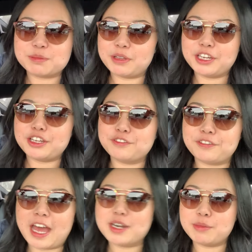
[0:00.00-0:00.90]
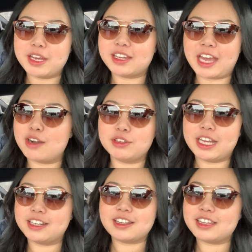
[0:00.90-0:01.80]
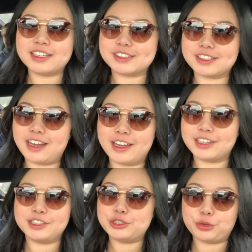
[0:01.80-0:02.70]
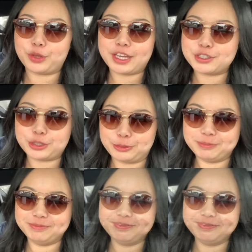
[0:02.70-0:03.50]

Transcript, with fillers: plenty of anime cat related things that I can enjoy there too.